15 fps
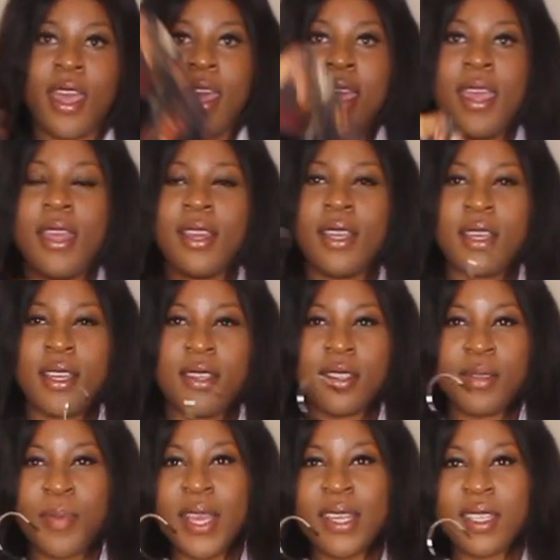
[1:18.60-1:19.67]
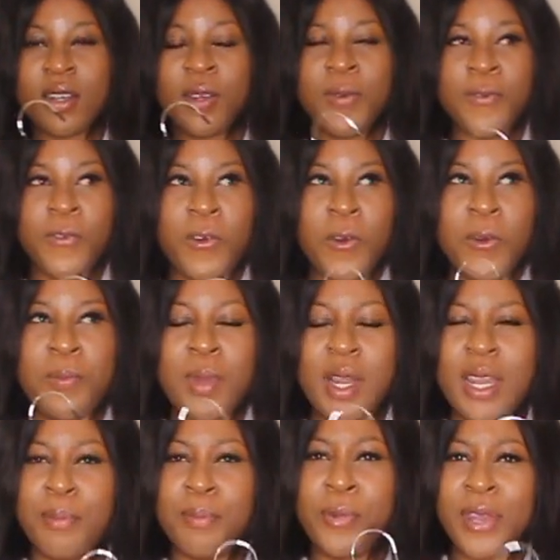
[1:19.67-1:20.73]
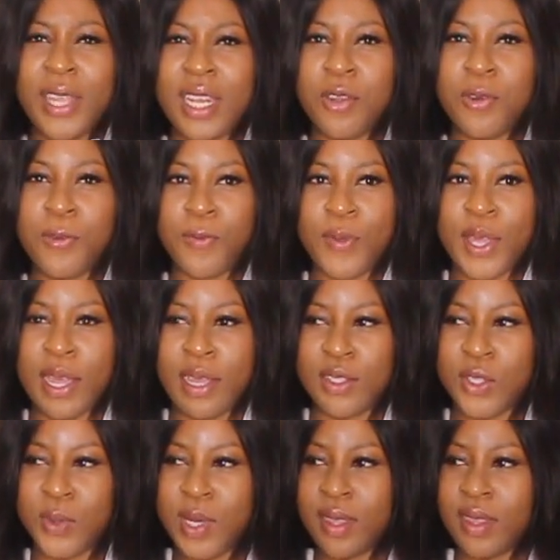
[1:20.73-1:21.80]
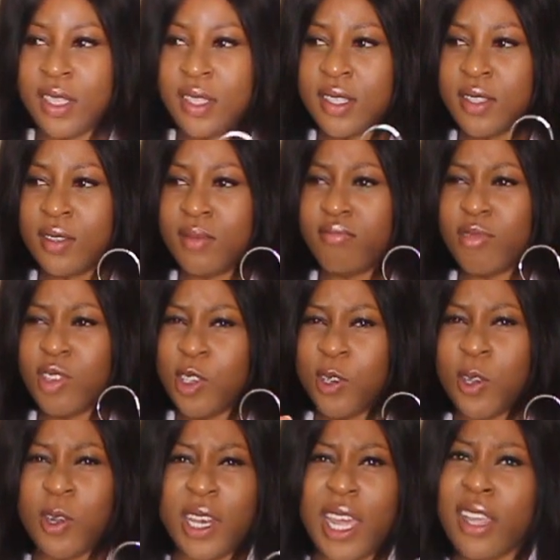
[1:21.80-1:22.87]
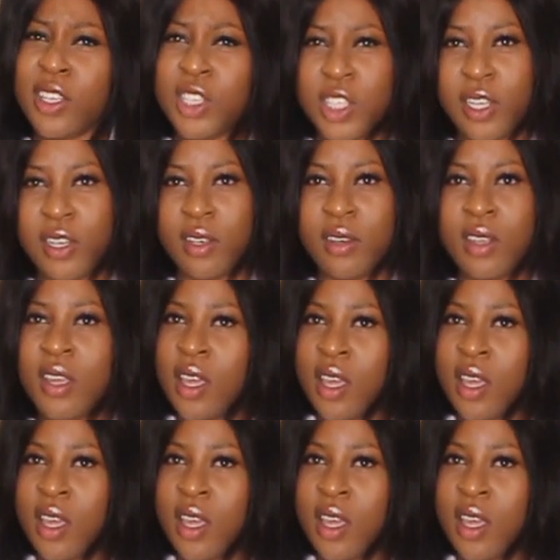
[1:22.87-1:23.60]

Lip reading: and it is basically from Prettylittlething. Are doing this new collection,